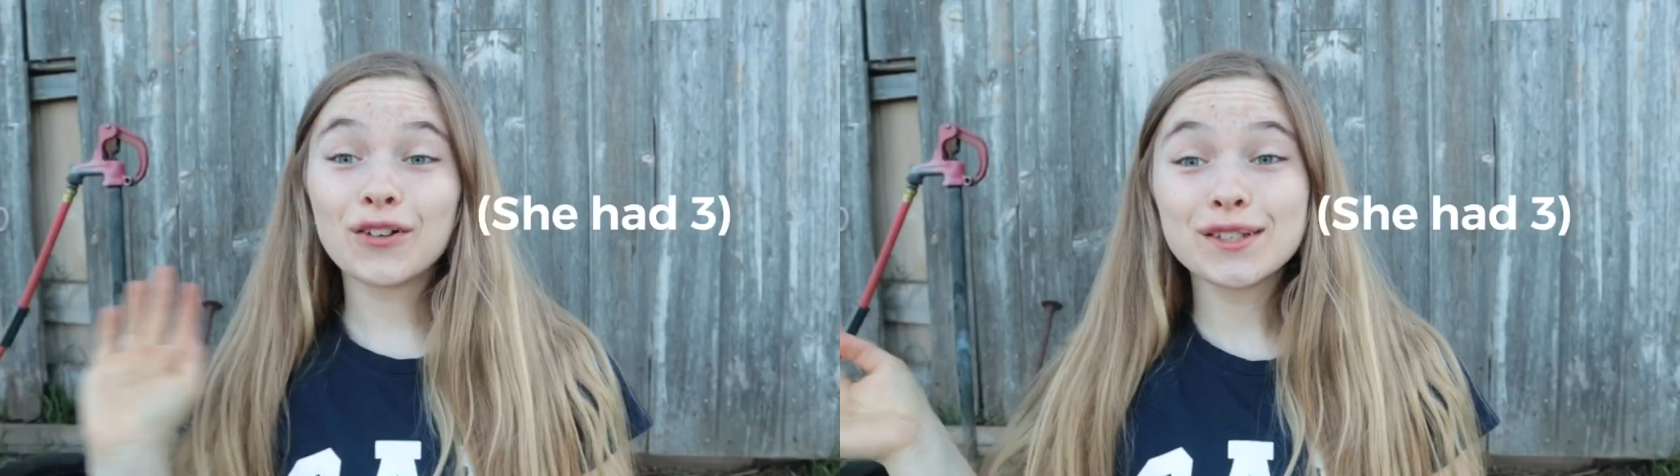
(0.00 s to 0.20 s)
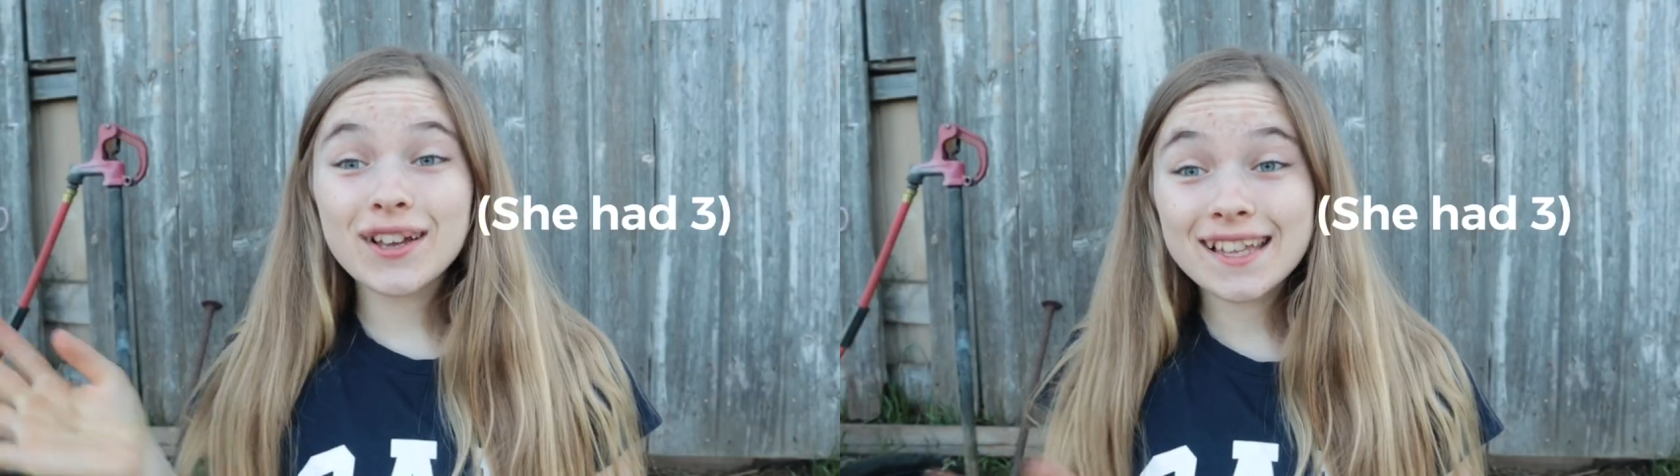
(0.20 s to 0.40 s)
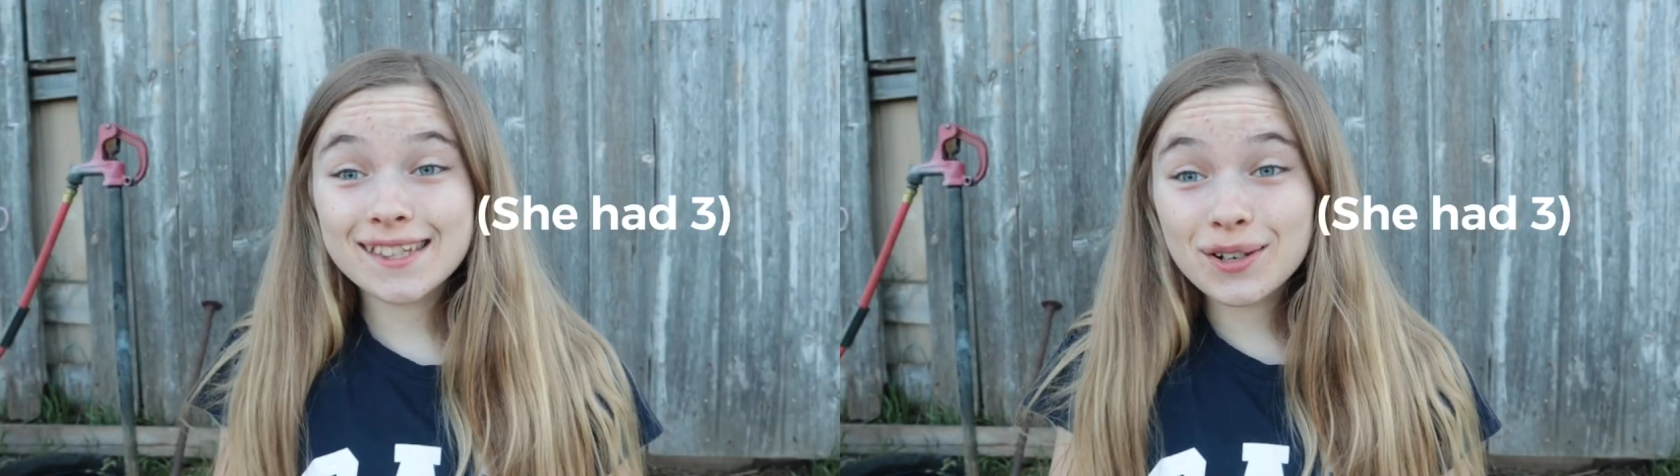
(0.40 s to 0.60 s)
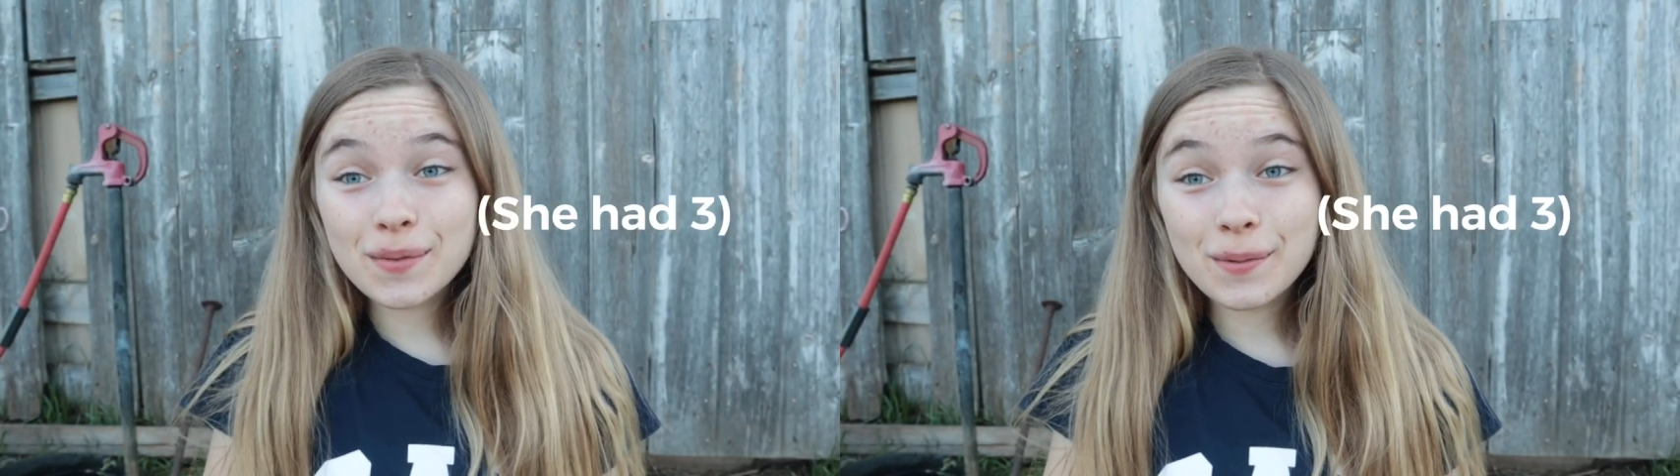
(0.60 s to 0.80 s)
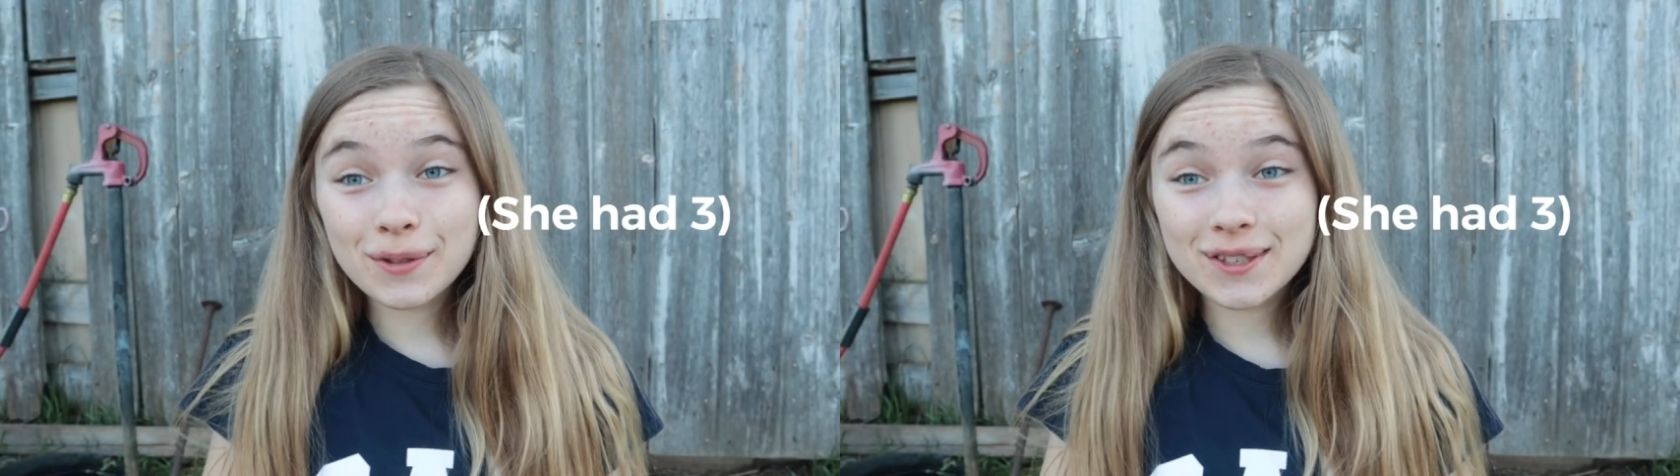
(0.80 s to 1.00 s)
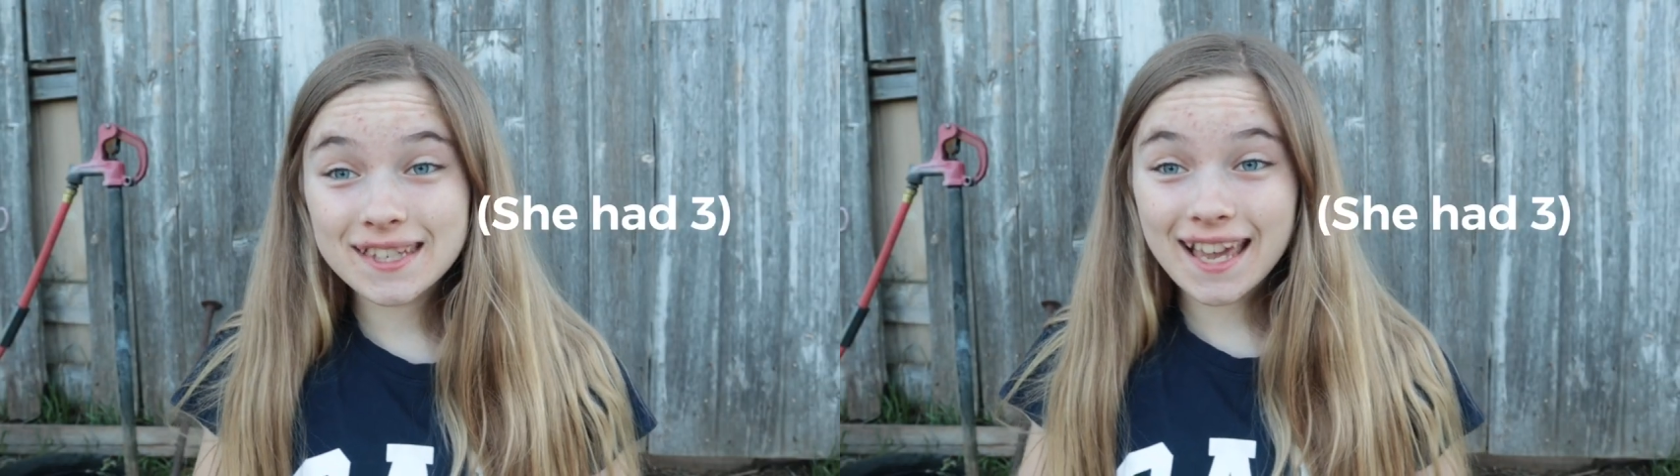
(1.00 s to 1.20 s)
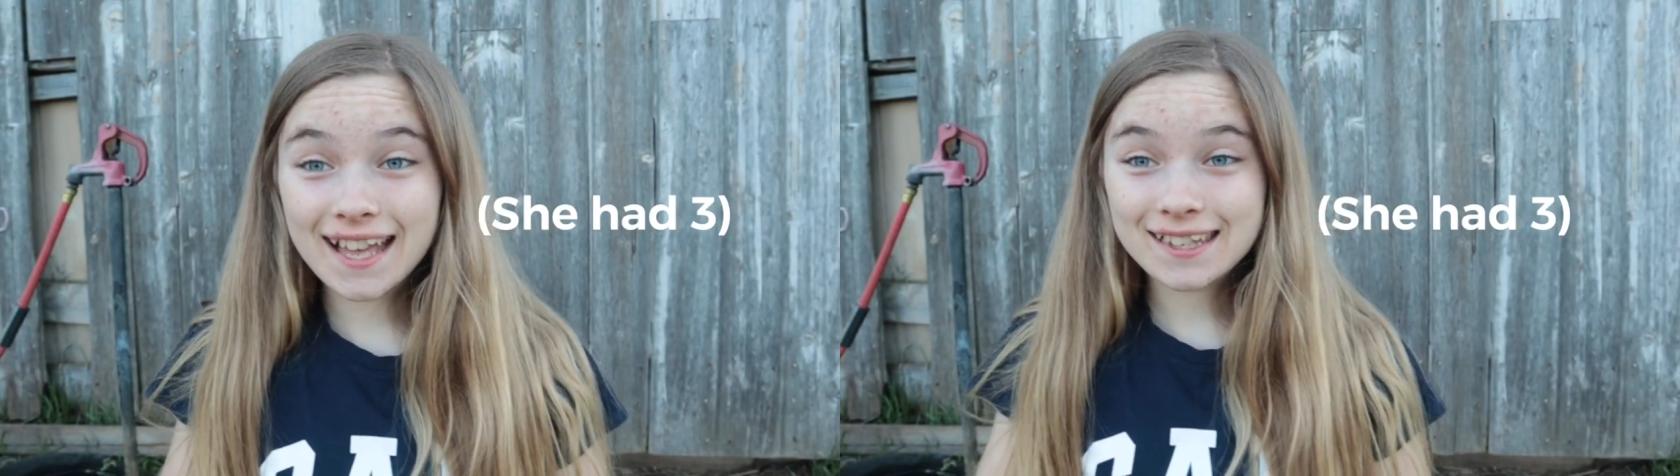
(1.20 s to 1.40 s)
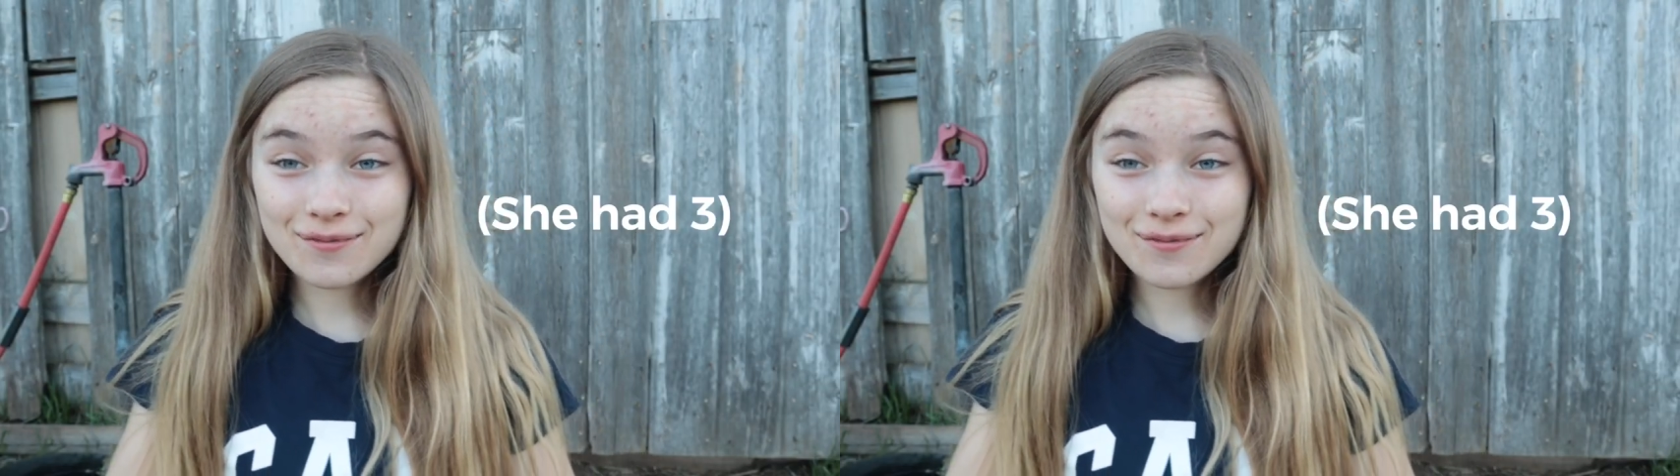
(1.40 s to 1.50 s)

Also, you guys, little baby Lucy had